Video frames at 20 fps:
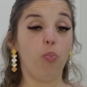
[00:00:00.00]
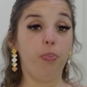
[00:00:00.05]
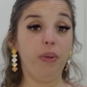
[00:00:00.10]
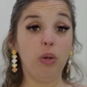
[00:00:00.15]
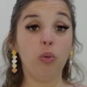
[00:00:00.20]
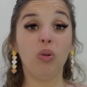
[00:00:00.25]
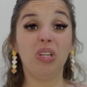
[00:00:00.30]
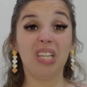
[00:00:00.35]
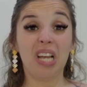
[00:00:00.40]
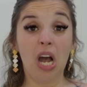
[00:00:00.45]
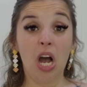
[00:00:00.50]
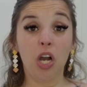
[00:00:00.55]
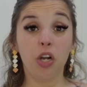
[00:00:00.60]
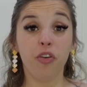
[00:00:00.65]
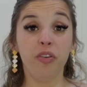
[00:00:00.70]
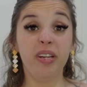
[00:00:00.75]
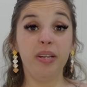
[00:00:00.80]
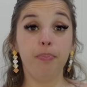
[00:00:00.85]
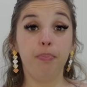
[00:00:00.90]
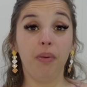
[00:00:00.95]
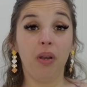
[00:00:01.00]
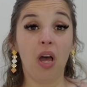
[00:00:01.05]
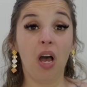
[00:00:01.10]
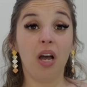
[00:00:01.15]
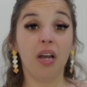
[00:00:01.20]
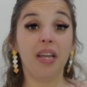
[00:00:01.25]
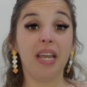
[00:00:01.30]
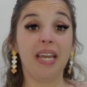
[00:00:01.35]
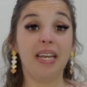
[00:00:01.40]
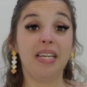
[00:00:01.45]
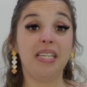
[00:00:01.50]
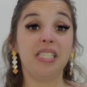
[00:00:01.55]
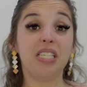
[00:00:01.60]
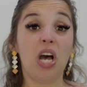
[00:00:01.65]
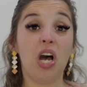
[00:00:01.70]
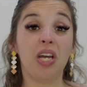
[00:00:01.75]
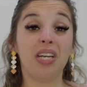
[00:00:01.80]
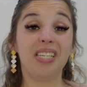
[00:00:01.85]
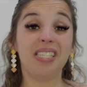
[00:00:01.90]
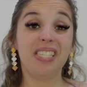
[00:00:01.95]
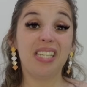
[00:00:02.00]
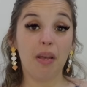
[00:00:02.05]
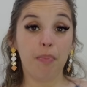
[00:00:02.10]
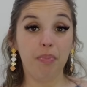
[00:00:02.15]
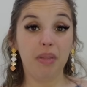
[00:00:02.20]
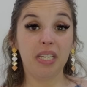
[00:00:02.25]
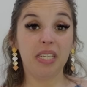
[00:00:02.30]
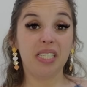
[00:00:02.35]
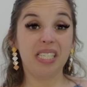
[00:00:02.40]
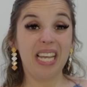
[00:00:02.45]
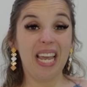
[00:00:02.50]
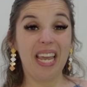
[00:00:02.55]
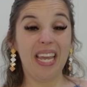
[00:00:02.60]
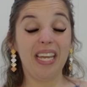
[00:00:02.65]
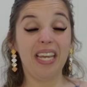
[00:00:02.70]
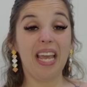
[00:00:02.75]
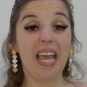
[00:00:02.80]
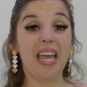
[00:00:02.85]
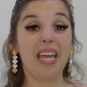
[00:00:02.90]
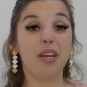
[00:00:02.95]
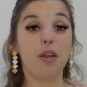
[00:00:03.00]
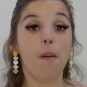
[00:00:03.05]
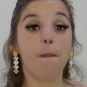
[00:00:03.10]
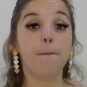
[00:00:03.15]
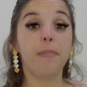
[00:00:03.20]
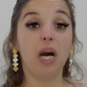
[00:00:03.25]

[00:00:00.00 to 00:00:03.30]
built with concrete block and it's on a septic tank and